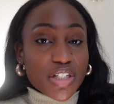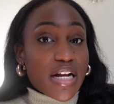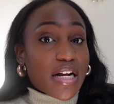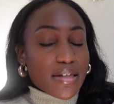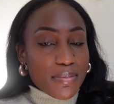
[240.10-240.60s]
You're
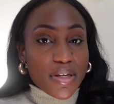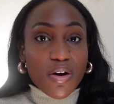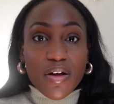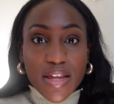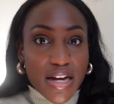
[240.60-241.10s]
not going to be
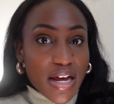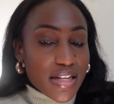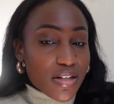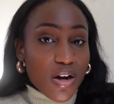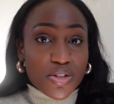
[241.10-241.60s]
all that God
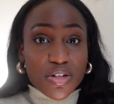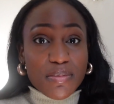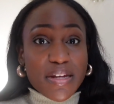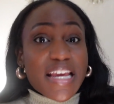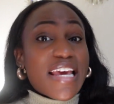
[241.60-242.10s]
has called you
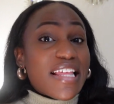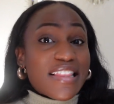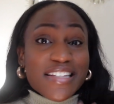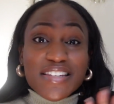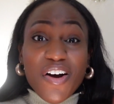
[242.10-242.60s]
to be.
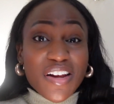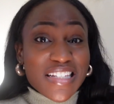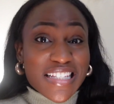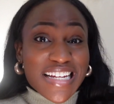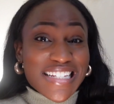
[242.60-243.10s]
This
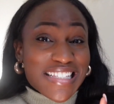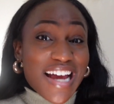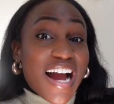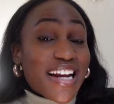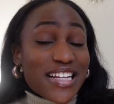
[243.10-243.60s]
honestly is
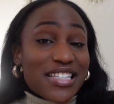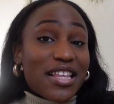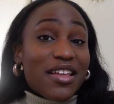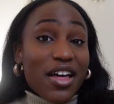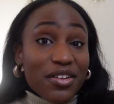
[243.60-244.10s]
tied
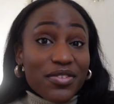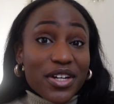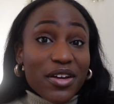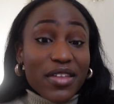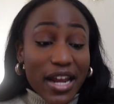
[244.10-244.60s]
into the other
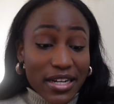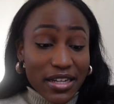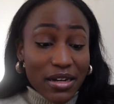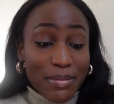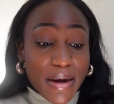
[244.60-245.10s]
video that I
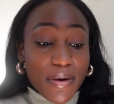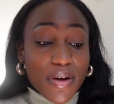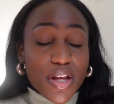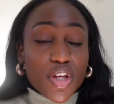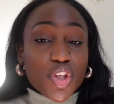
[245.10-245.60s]
did
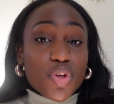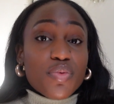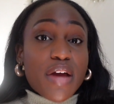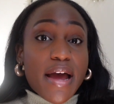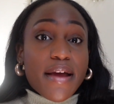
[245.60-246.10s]
about
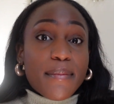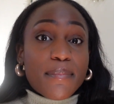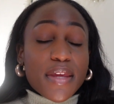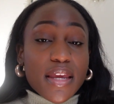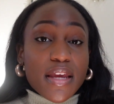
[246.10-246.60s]
you not
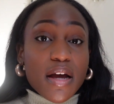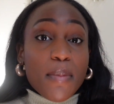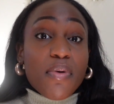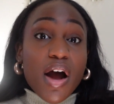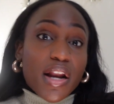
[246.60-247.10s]
being a
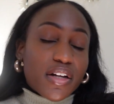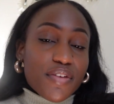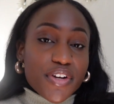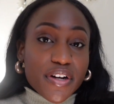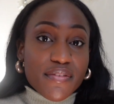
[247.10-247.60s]
product
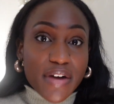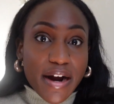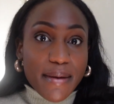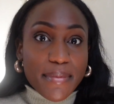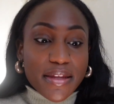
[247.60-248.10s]
of your
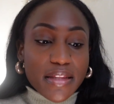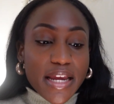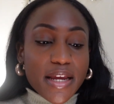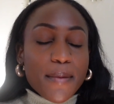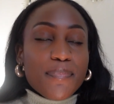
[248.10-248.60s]
environment.
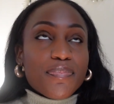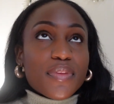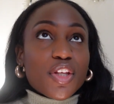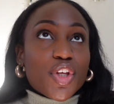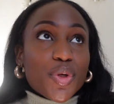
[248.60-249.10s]
Like,
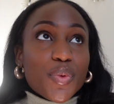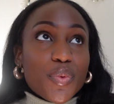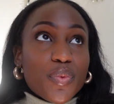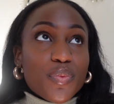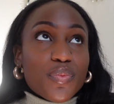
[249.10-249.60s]

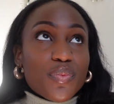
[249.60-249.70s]
you